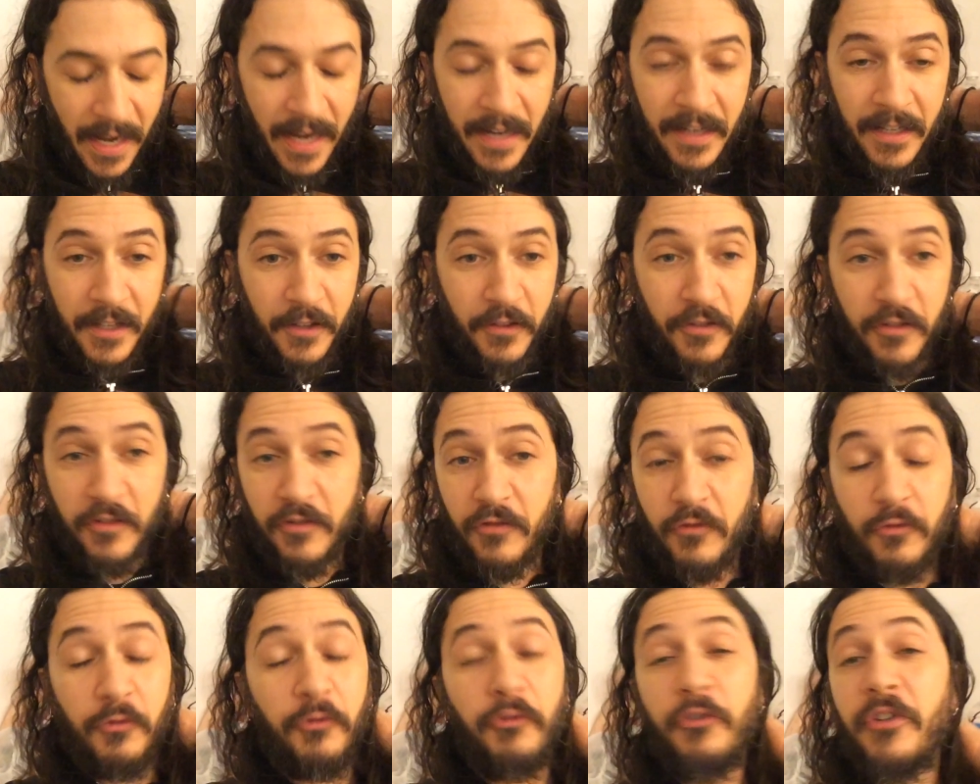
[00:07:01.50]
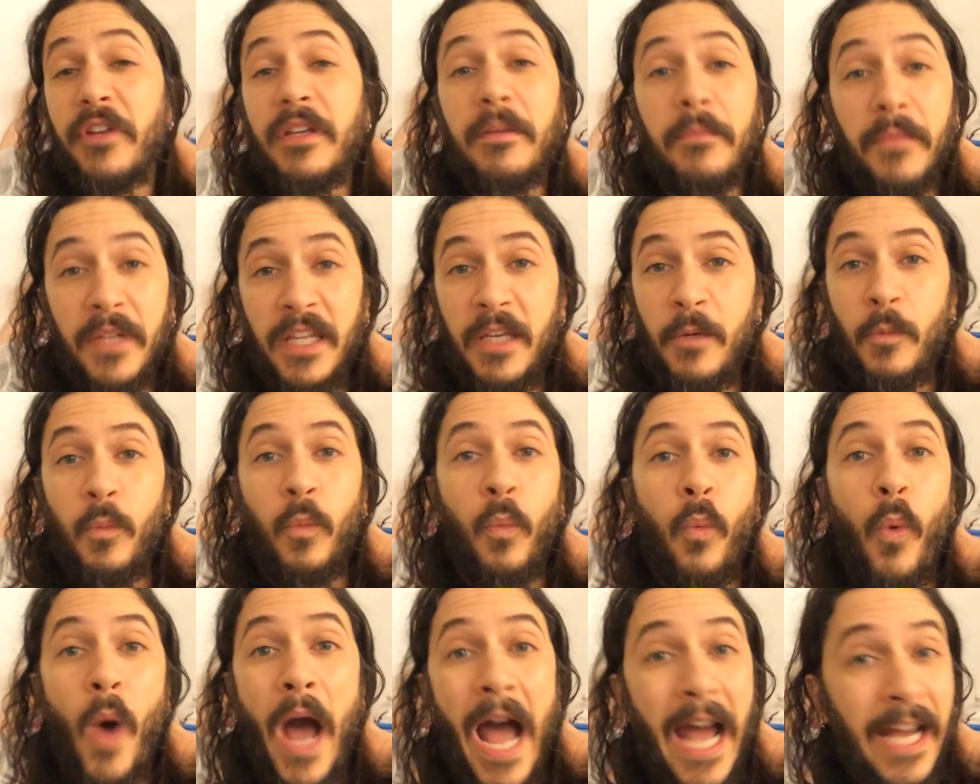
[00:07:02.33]
an extremely
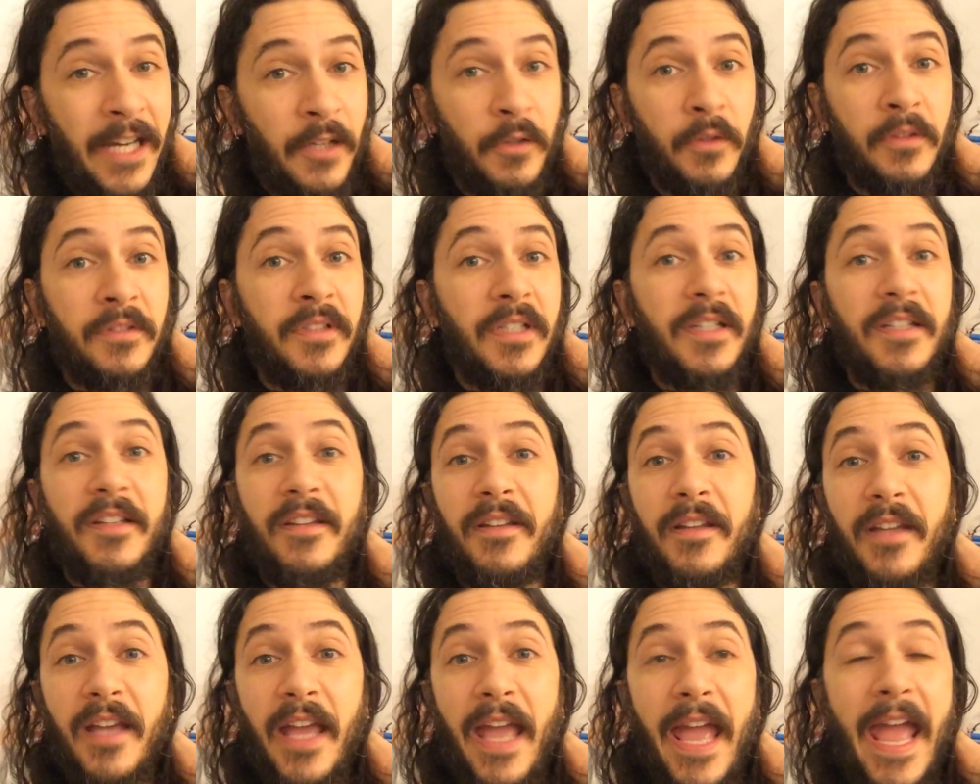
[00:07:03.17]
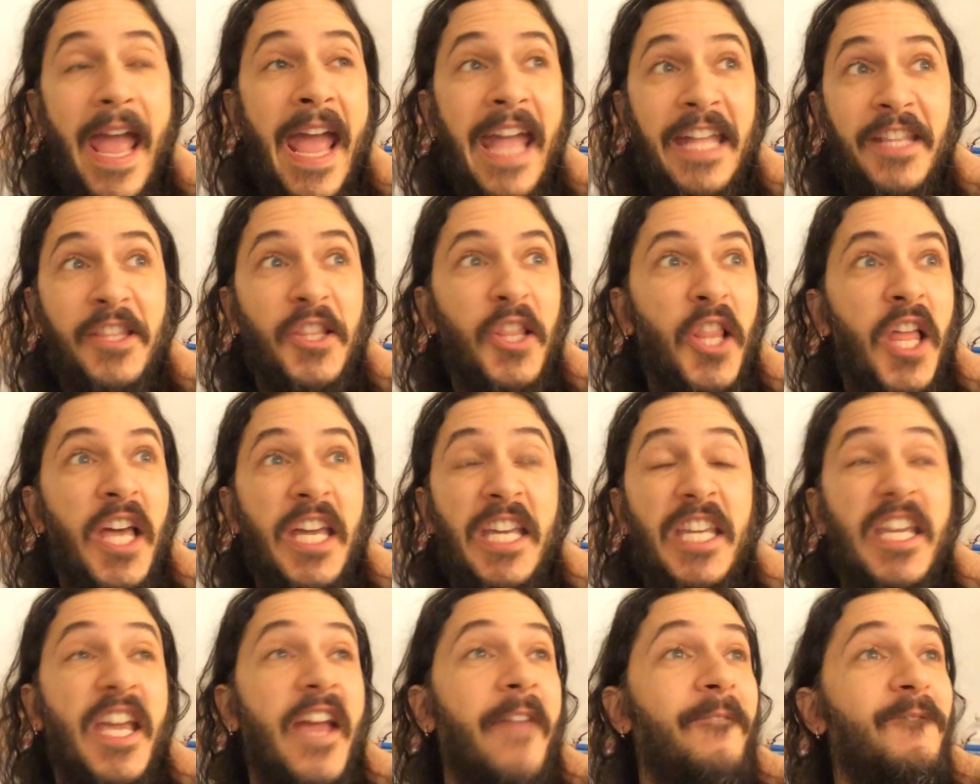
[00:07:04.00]
wild and
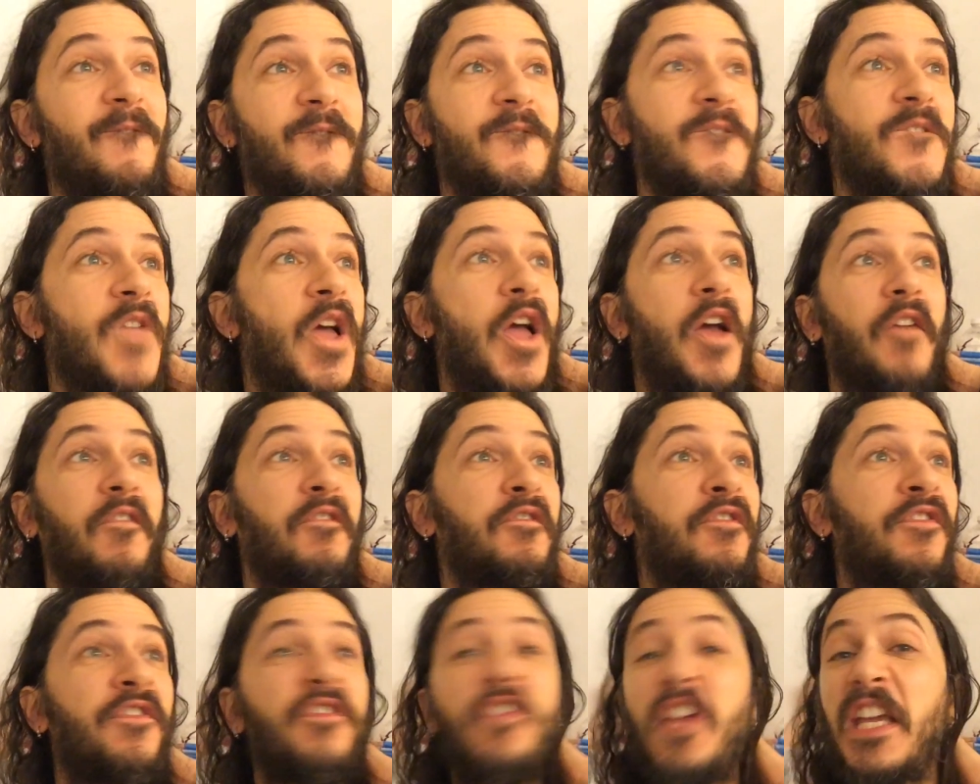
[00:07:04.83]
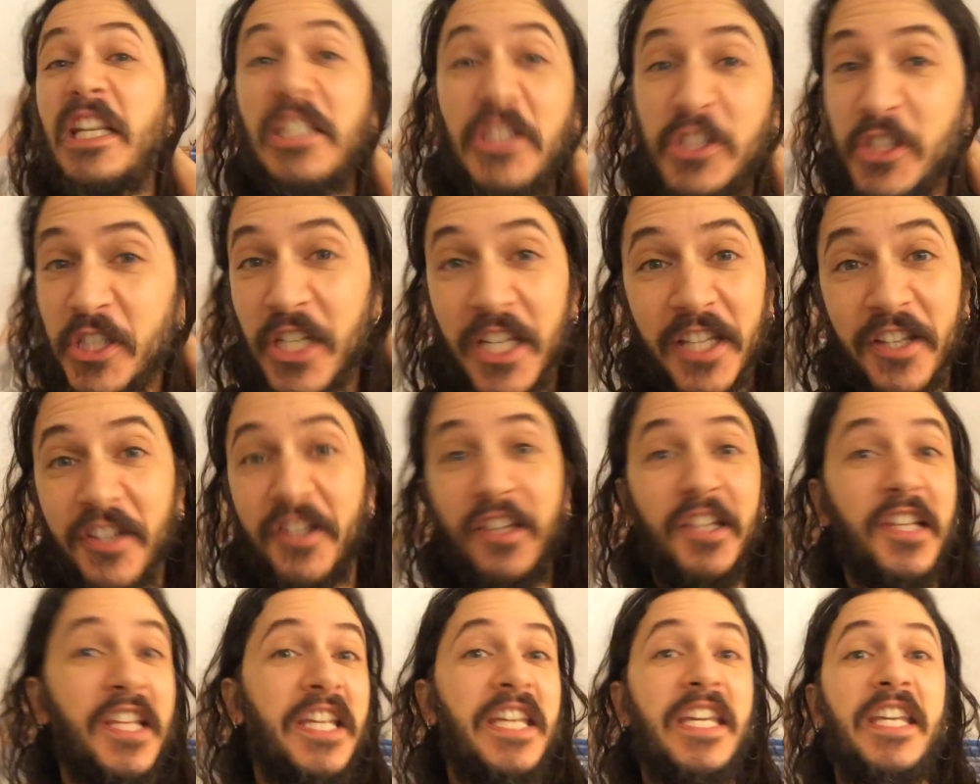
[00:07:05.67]
like
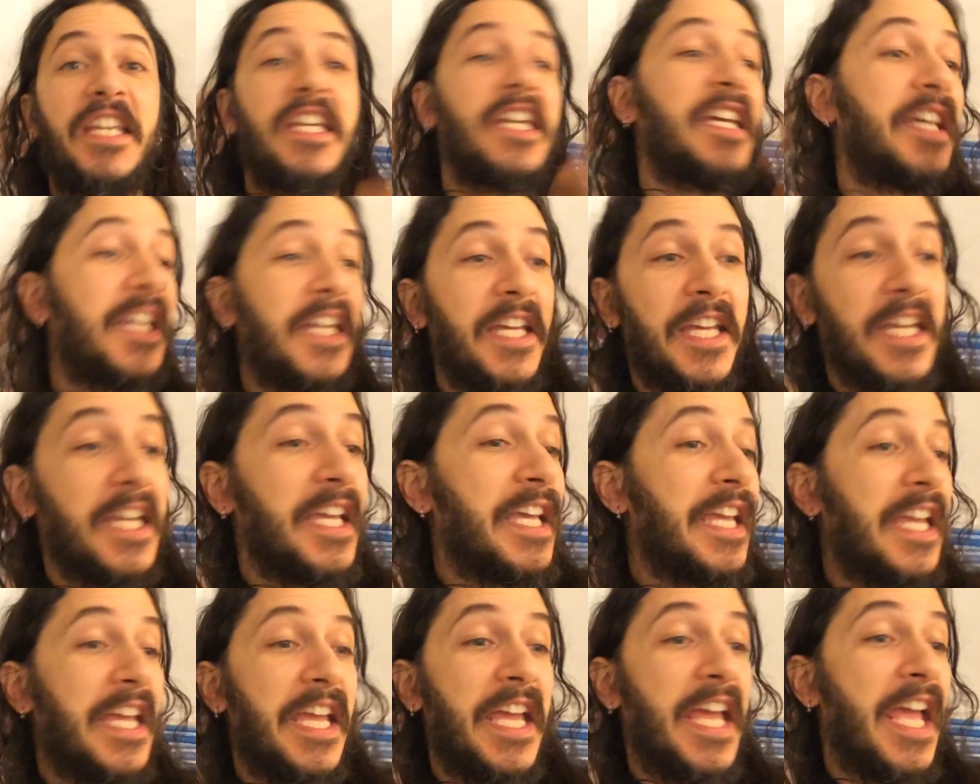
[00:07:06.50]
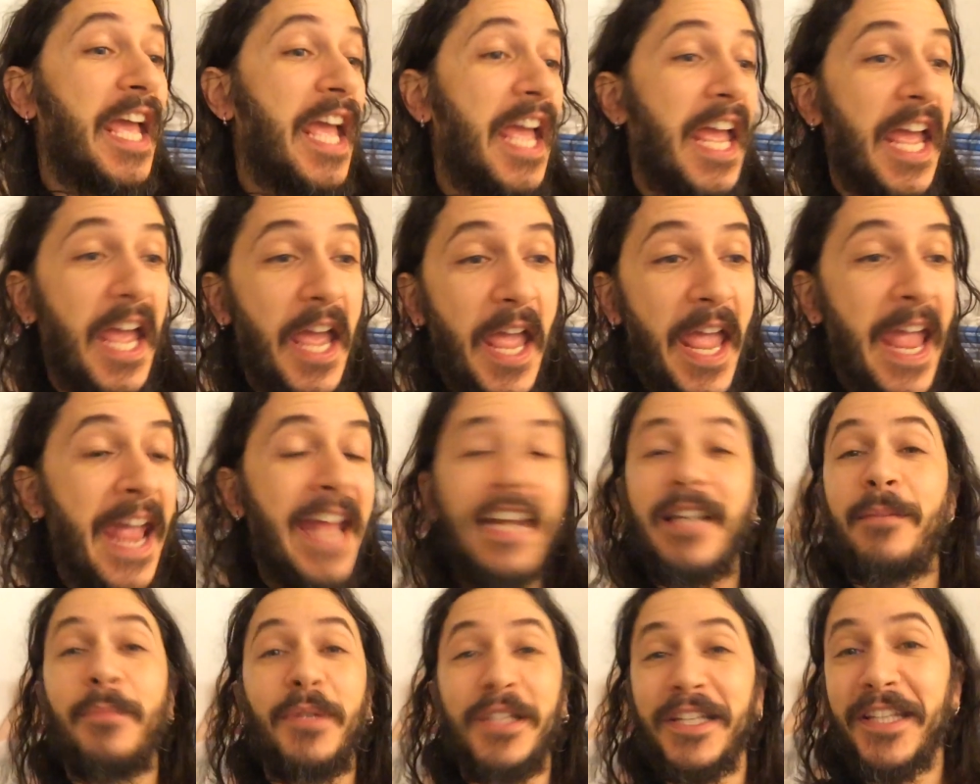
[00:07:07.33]
viciously
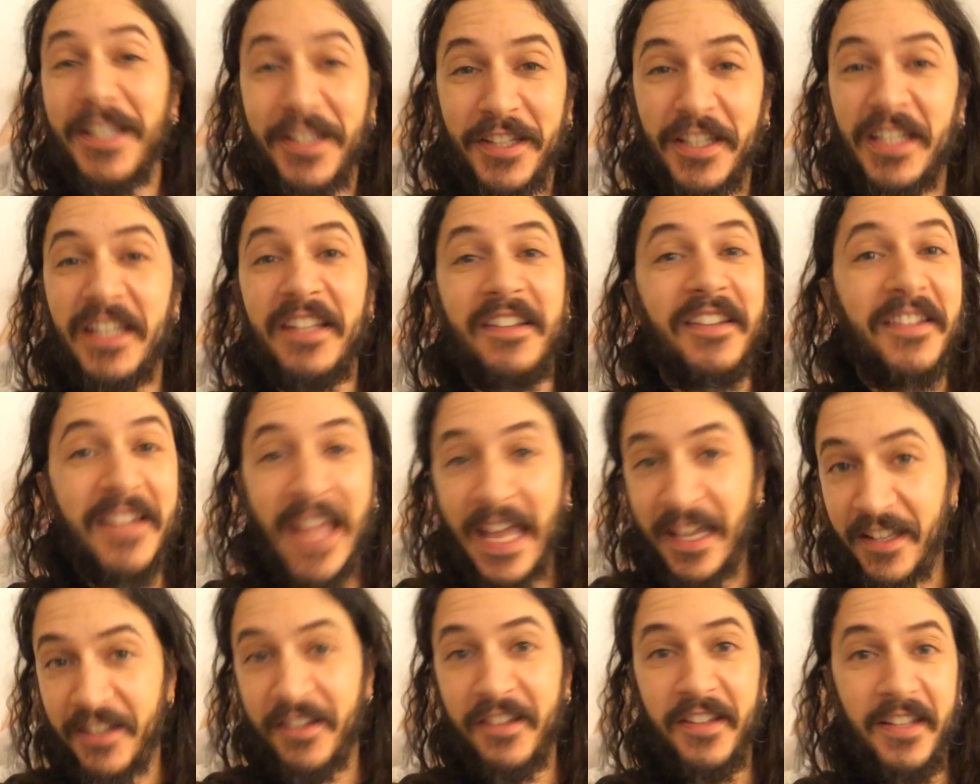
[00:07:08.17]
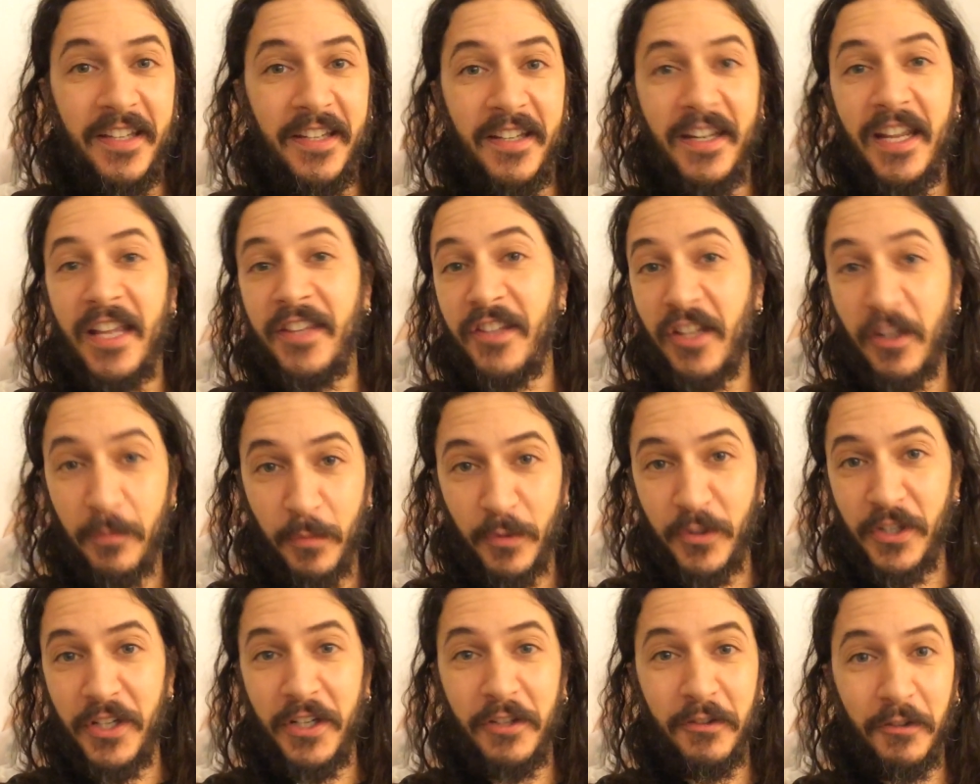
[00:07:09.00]
animalistic sex scene in this
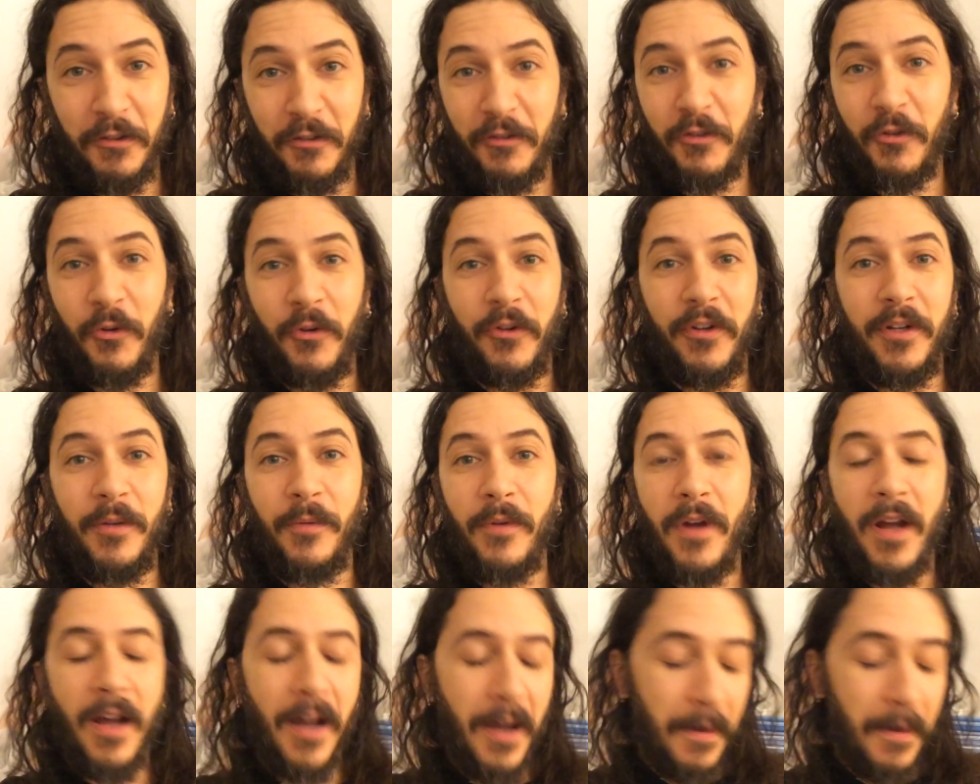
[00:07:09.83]
particular story.